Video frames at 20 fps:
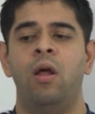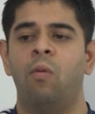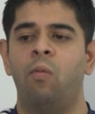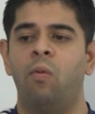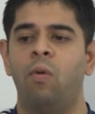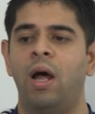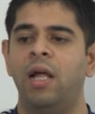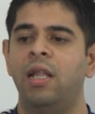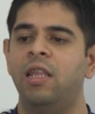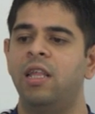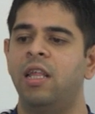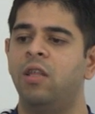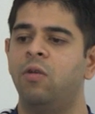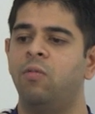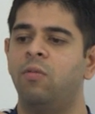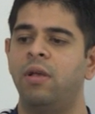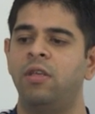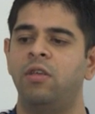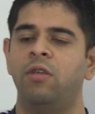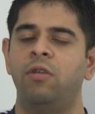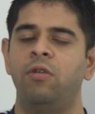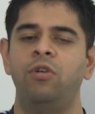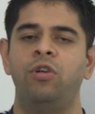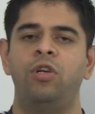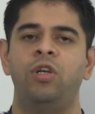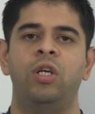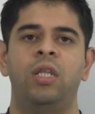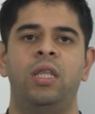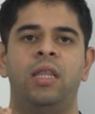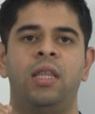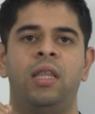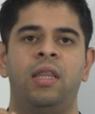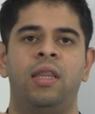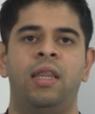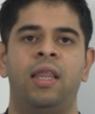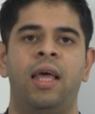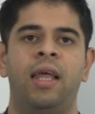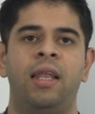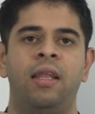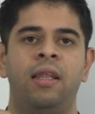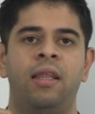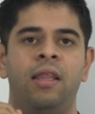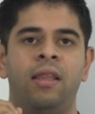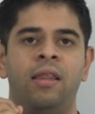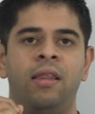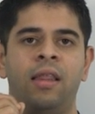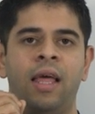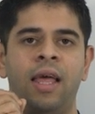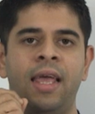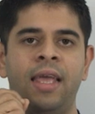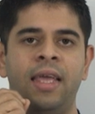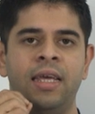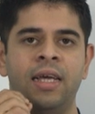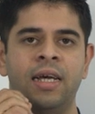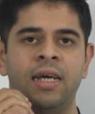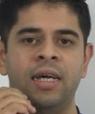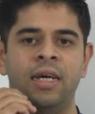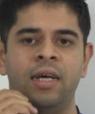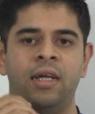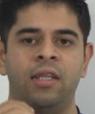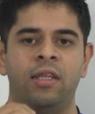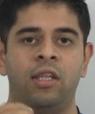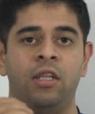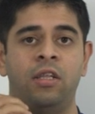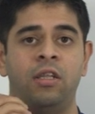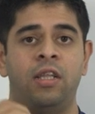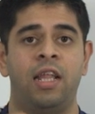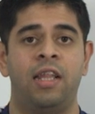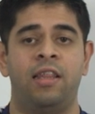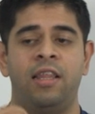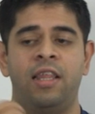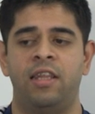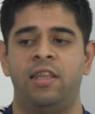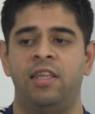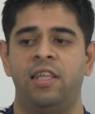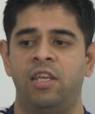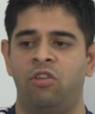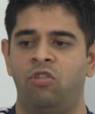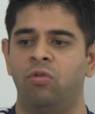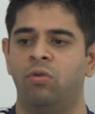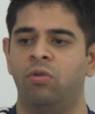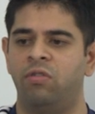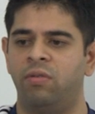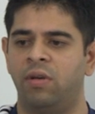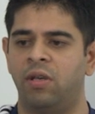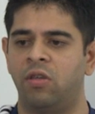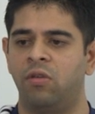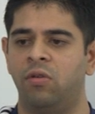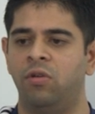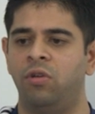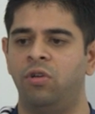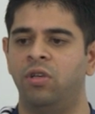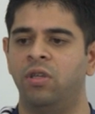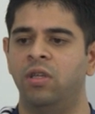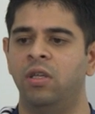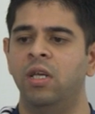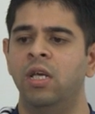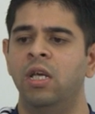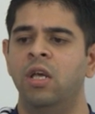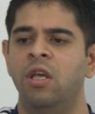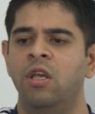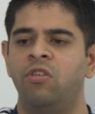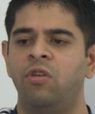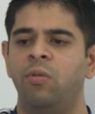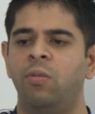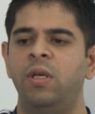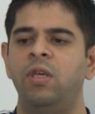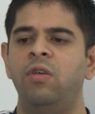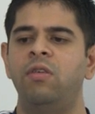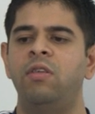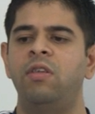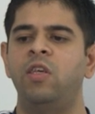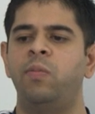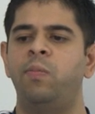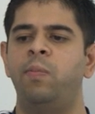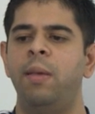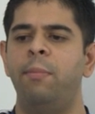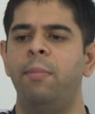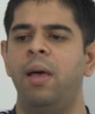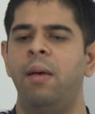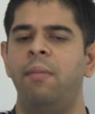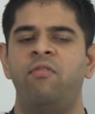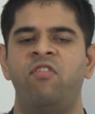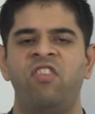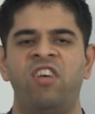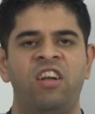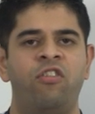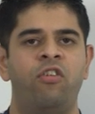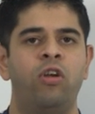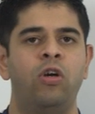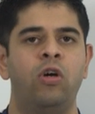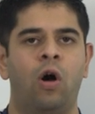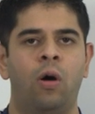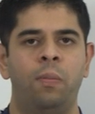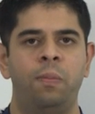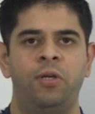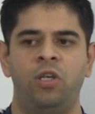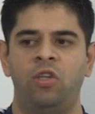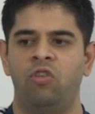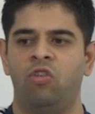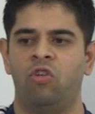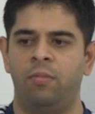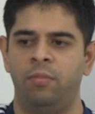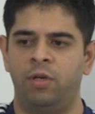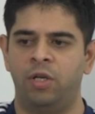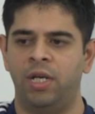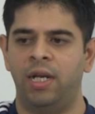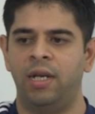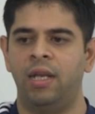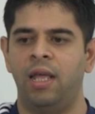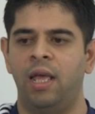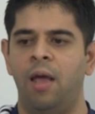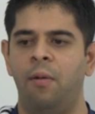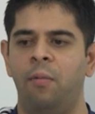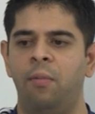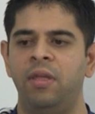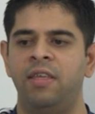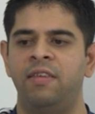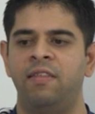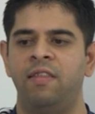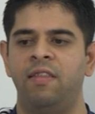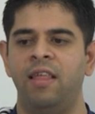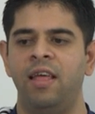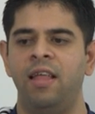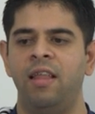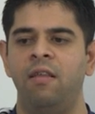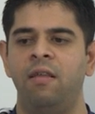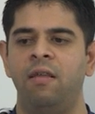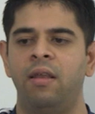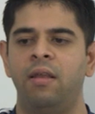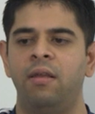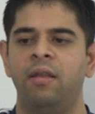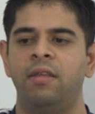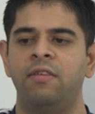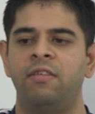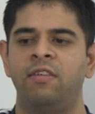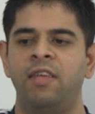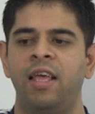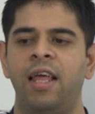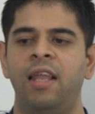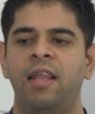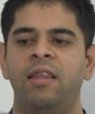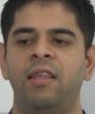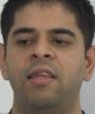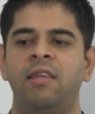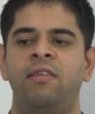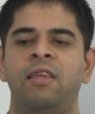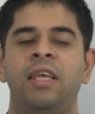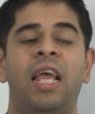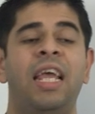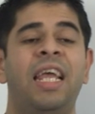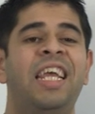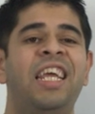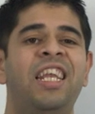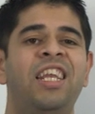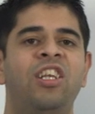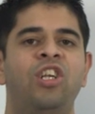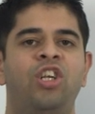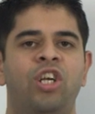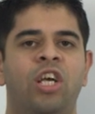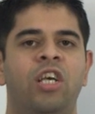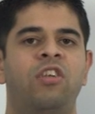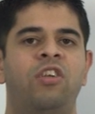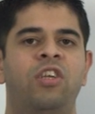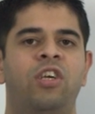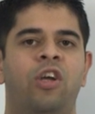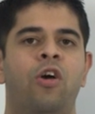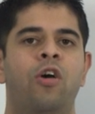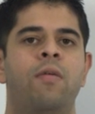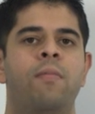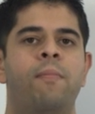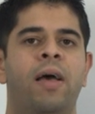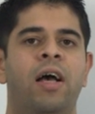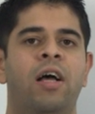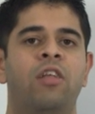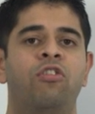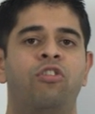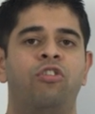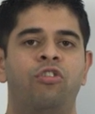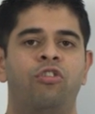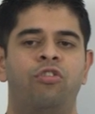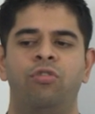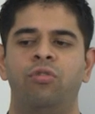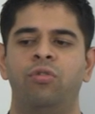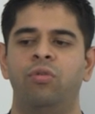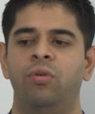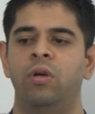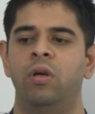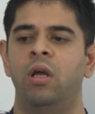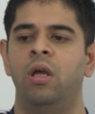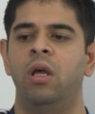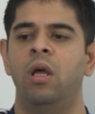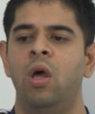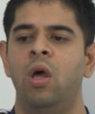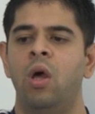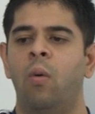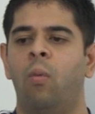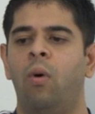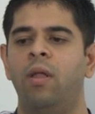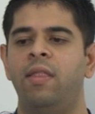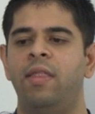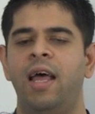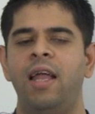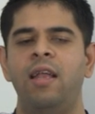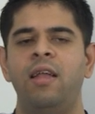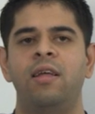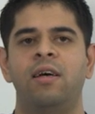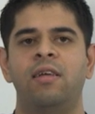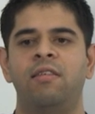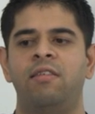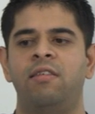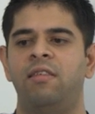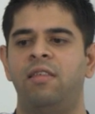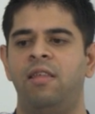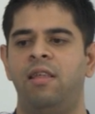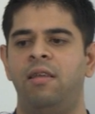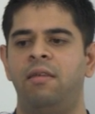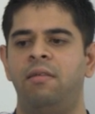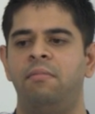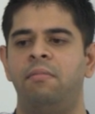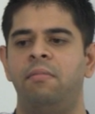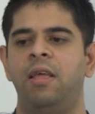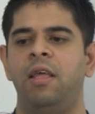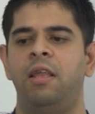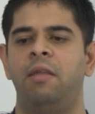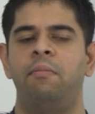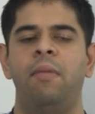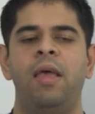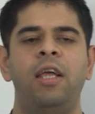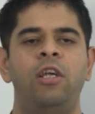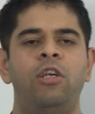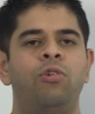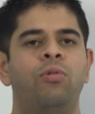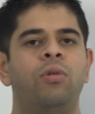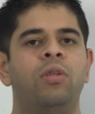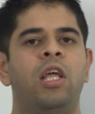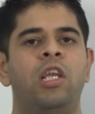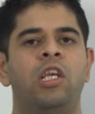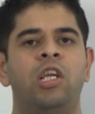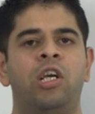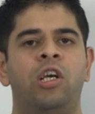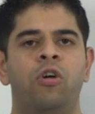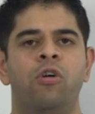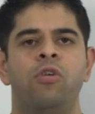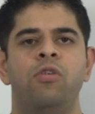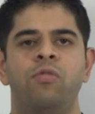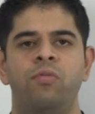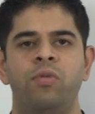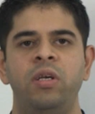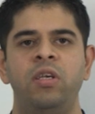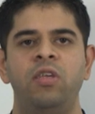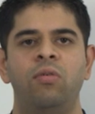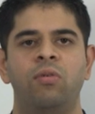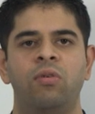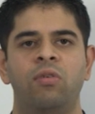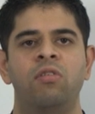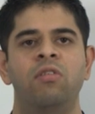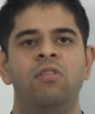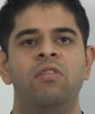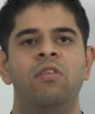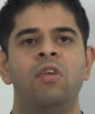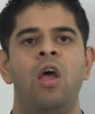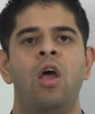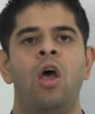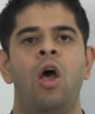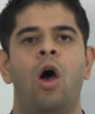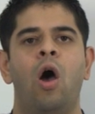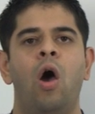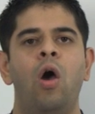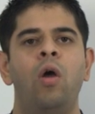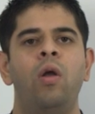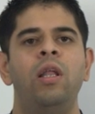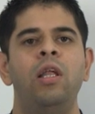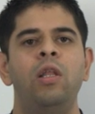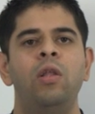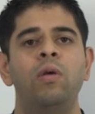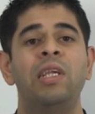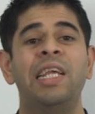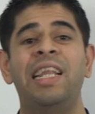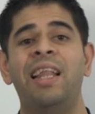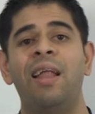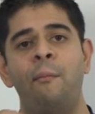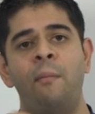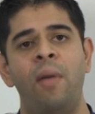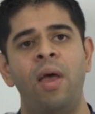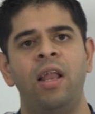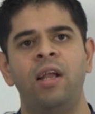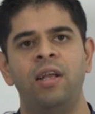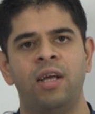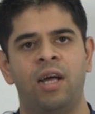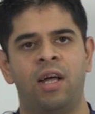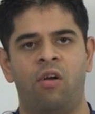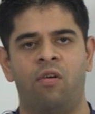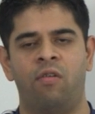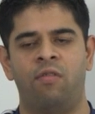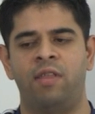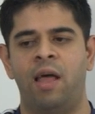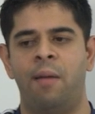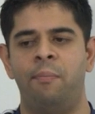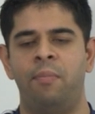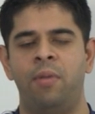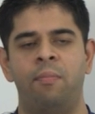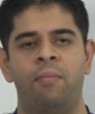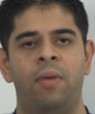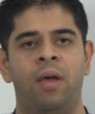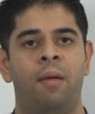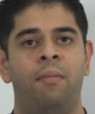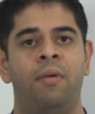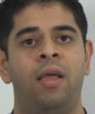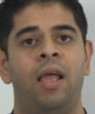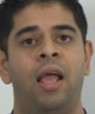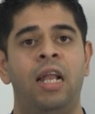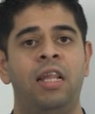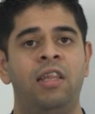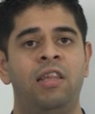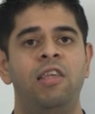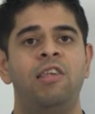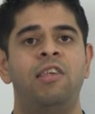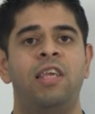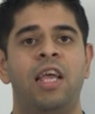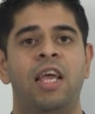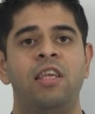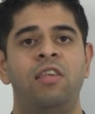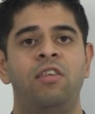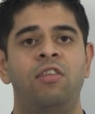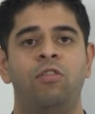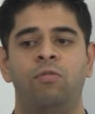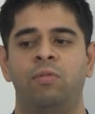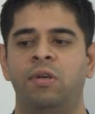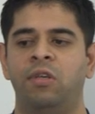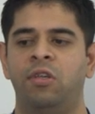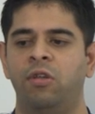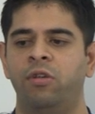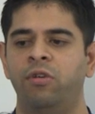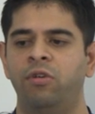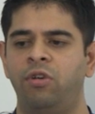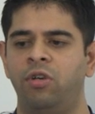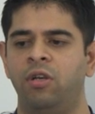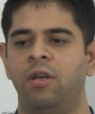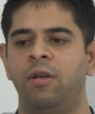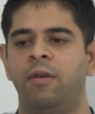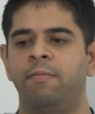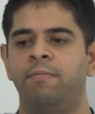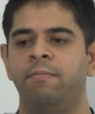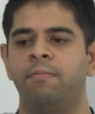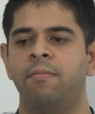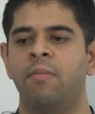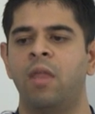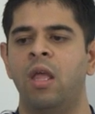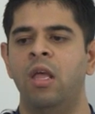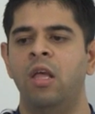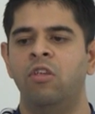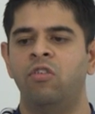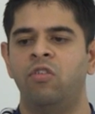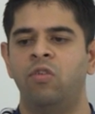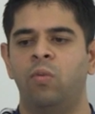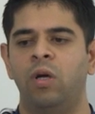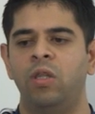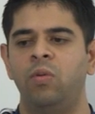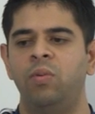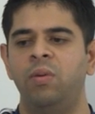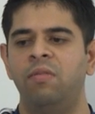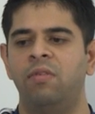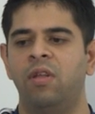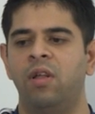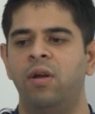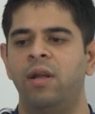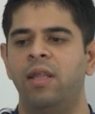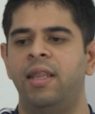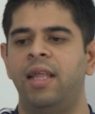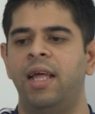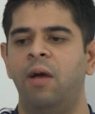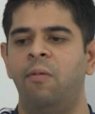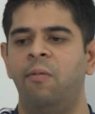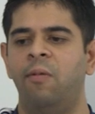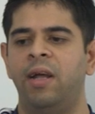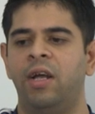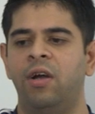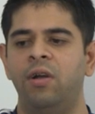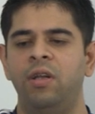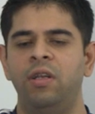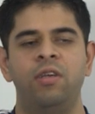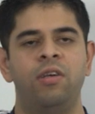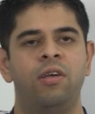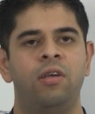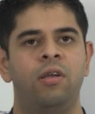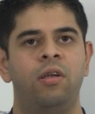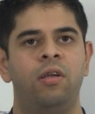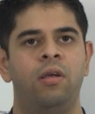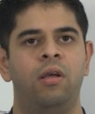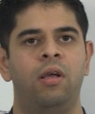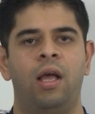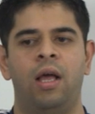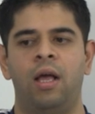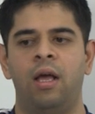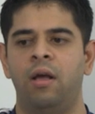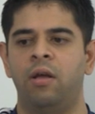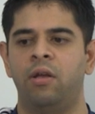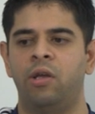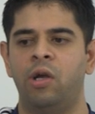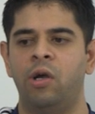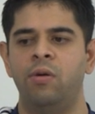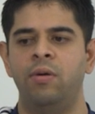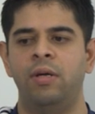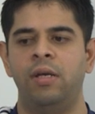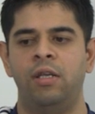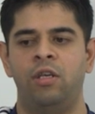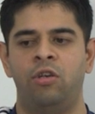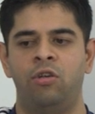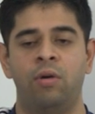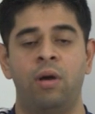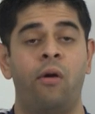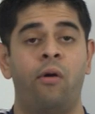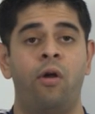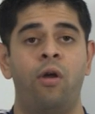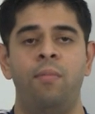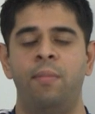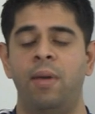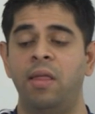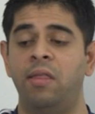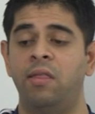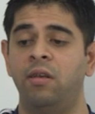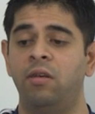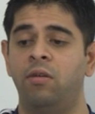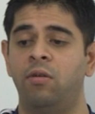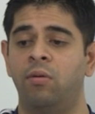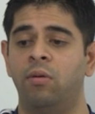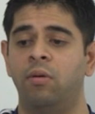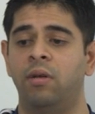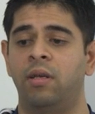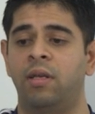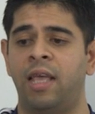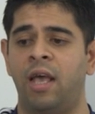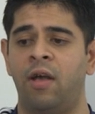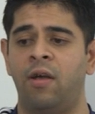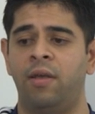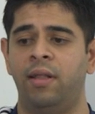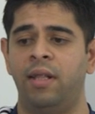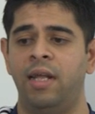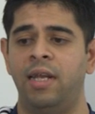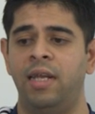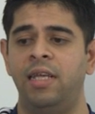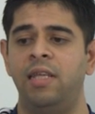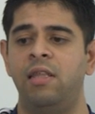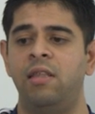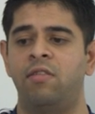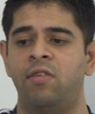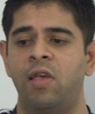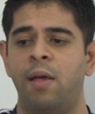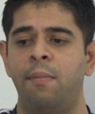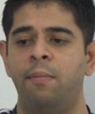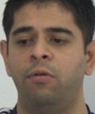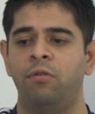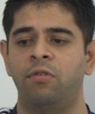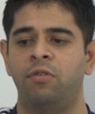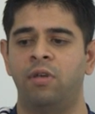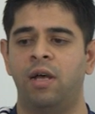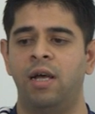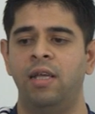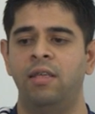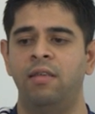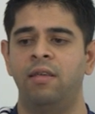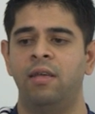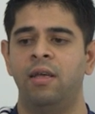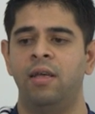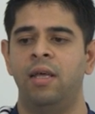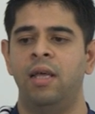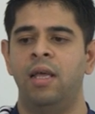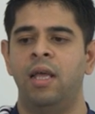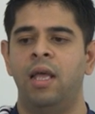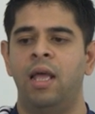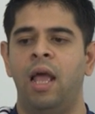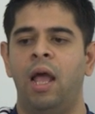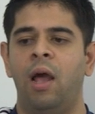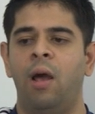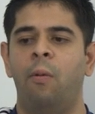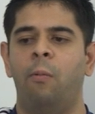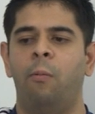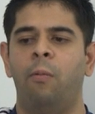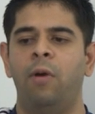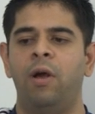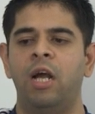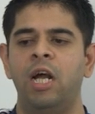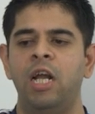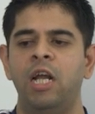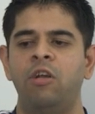rather than the resolution that they uh, the, their source resolution. So we use this bitmap factory options object and we then set this in just decode bounds to true. What that does is that it makes sure that decode resources only looks at the metadata of that bitmap and in this case the resolution. So once we've loaded that we're going to uh, go into our own method called calculate in sample size we're going